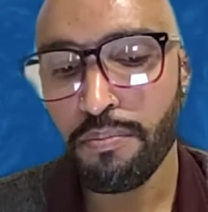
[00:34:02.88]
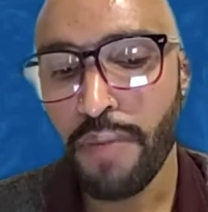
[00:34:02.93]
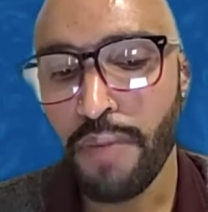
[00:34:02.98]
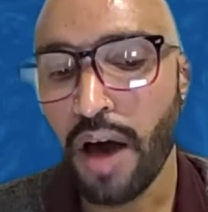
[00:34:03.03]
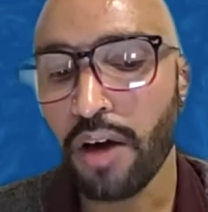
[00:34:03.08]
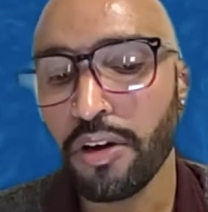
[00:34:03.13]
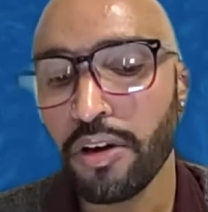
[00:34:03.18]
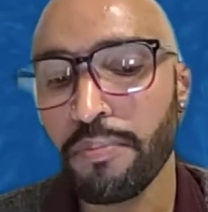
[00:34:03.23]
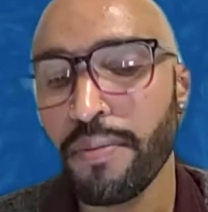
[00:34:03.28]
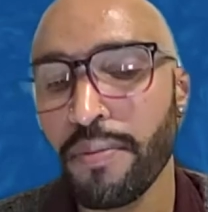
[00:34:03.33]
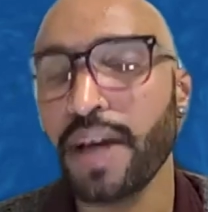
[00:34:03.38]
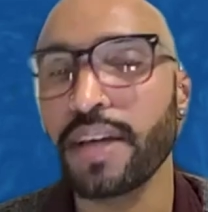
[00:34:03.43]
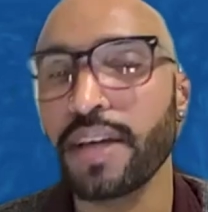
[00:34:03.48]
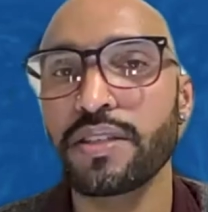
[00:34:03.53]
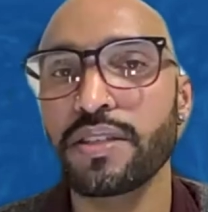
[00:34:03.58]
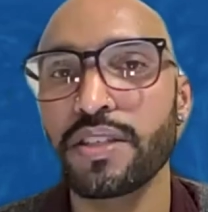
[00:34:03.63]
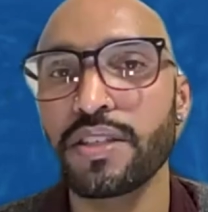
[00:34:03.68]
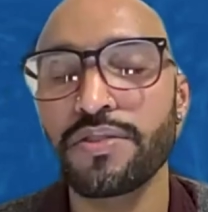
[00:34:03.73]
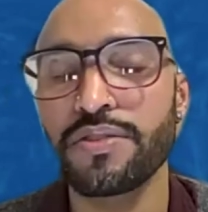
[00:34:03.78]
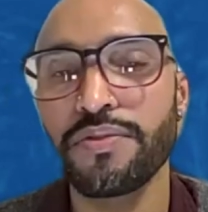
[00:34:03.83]
Malcolm
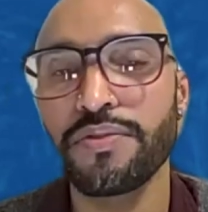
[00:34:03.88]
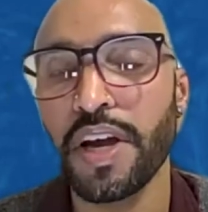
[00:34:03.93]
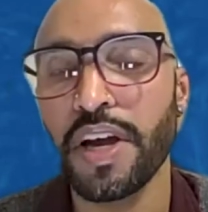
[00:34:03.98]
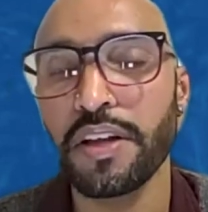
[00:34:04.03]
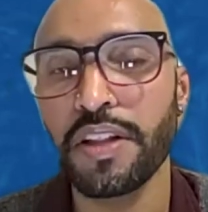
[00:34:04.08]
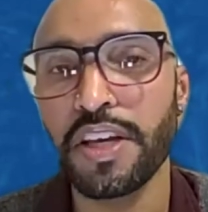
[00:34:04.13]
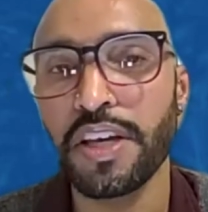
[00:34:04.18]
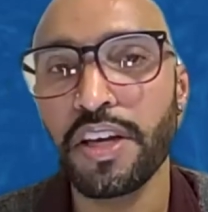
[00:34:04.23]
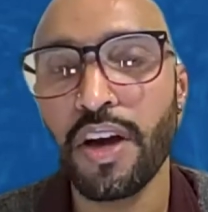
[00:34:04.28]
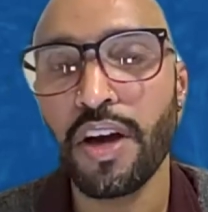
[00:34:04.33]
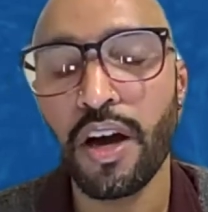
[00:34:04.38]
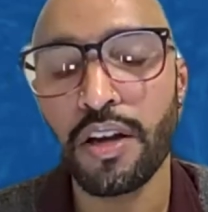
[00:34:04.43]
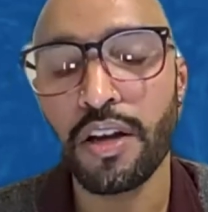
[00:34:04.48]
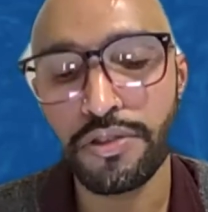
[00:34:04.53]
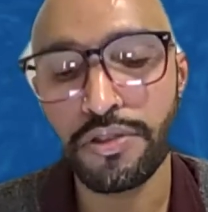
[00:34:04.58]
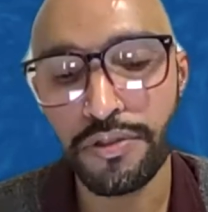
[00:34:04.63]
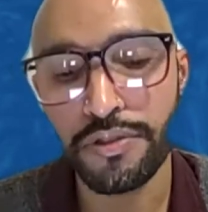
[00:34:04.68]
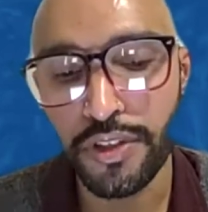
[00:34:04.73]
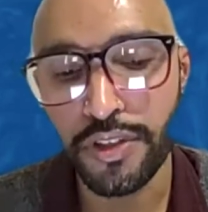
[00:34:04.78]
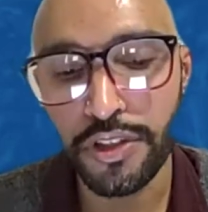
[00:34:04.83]
X is fairly
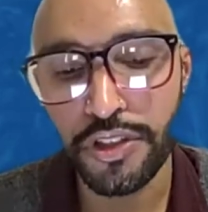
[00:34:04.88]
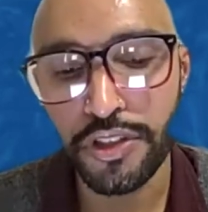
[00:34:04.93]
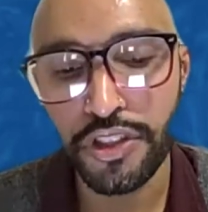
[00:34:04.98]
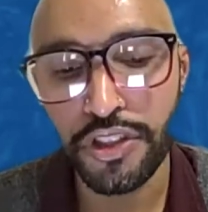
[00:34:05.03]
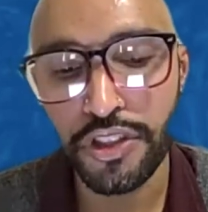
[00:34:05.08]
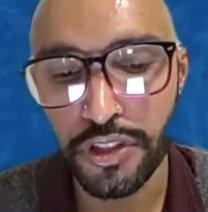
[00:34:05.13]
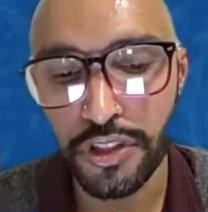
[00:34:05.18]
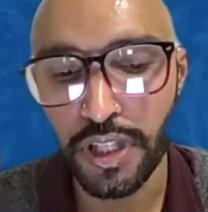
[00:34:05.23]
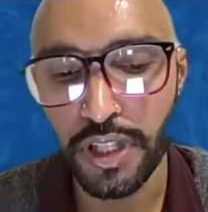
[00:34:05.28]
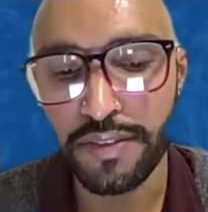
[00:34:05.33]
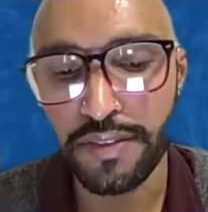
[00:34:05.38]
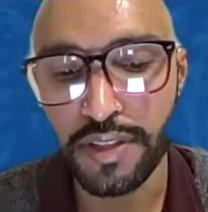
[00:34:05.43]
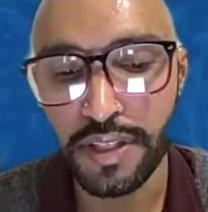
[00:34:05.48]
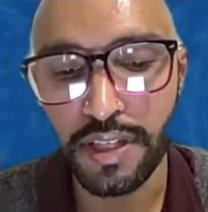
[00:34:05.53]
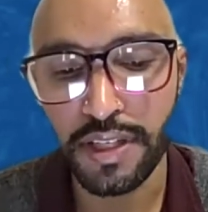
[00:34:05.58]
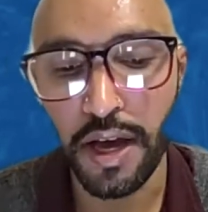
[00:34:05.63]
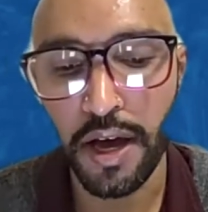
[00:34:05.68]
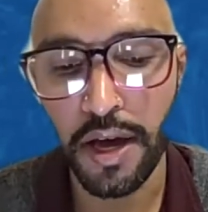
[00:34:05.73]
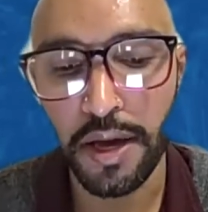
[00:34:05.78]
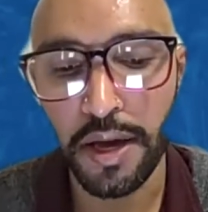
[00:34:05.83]
controversial at the
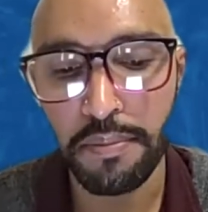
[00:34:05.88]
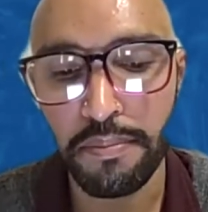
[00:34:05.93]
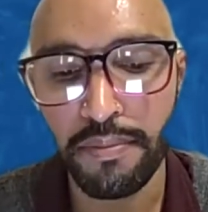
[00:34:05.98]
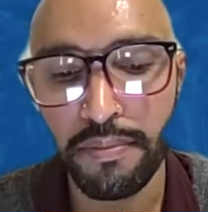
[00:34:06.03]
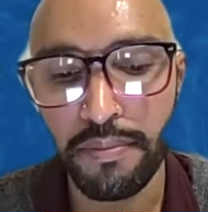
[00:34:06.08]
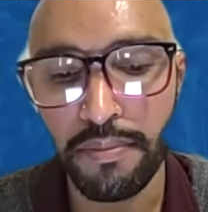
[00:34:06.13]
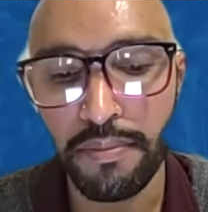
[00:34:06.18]
time,